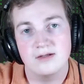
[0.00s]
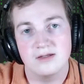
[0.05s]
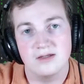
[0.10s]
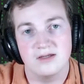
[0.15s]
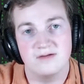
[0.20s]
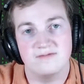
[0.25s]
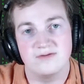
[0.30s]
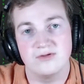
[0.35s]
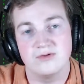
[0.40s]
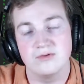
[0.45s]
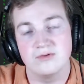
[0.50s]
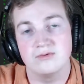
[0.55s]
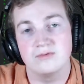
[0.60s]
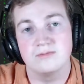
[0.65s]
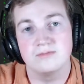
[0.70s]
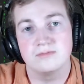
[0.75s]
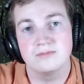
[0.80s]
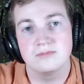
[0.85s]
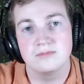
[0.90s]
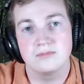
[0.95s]
If you
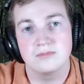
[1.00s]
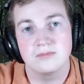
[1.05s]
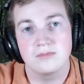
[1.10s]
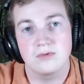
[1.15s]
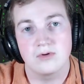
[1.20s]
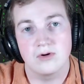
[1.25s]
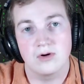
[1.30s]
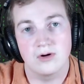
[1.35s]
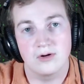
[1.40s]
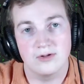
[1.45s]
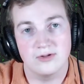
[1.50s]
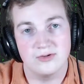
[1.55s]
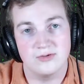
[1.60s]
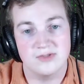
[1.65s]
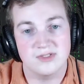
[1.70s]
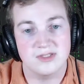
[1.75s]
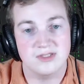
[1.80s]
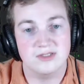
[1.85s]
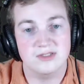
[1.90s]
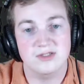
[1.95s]
are
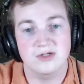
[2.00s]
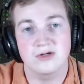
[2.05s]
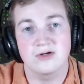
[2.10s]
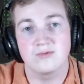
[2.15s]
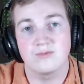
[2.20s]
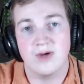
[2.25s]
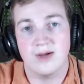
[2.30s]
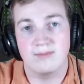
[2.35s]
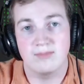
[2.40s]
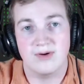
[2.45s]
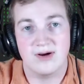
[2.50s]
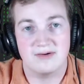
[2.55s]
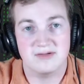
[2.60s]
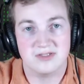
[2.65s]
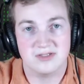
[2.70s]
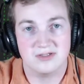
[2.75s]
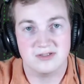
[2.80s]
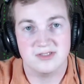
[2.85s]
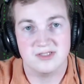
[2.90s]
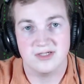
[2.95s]
using a certain web
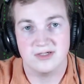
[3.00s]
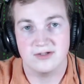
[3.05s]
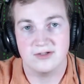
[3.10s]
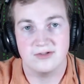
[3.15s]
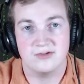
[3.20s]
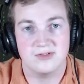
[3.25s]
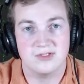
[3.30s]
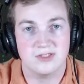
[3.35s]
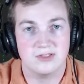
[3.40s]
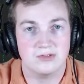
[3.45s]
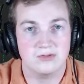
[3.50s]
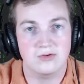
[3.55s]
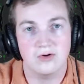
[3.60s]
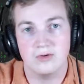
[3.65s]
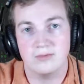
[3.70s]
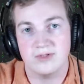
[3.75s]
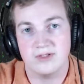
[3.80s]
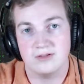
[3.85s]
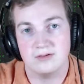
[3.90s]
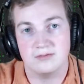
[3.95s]
browser, say you're using
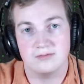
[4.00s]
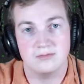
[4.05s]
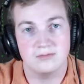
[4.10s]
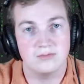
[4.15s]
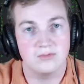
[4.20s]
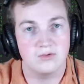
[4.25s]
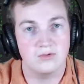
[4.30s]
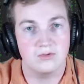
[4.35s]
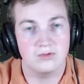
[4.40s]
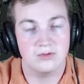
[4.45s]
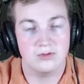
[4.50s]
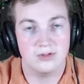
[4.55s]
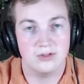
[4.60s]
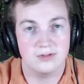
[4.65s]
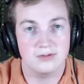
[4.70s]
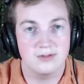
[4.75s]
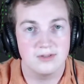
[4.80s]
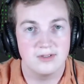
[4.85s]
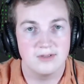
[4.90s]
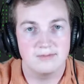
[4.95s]
Chromium
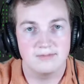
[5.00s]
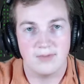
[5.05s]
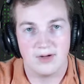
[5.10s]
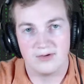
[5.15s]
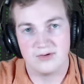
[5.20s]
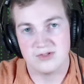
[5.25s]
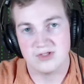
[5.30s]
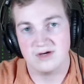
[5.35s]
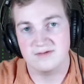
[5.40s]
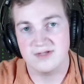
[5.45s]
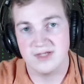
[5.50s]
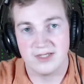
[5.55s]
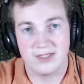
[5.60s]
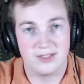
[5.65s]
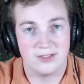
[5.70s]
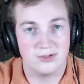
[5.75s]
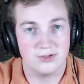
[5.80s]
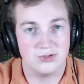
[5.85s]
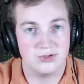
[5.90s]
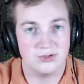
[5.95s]
or Microsoft
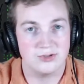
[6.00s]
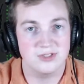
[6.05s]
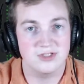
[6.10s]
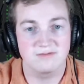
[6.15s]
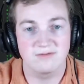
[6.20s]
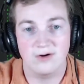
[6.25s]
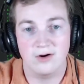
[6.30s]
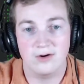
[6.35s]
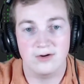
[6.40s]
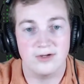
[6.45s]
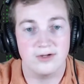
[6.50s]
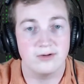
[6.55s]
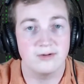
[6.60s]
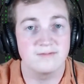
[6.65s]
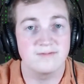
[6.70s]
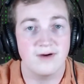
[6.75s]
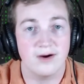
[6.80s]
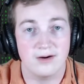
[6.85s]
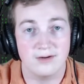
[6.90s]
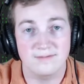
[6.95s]
Edge or Safari or
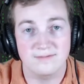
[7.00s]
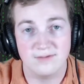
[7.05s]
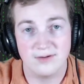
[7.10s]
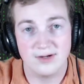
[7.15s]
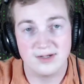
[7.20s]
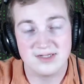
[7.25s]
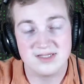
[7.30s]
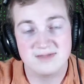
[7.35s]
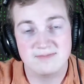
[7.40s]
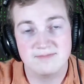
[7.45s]
Firefox,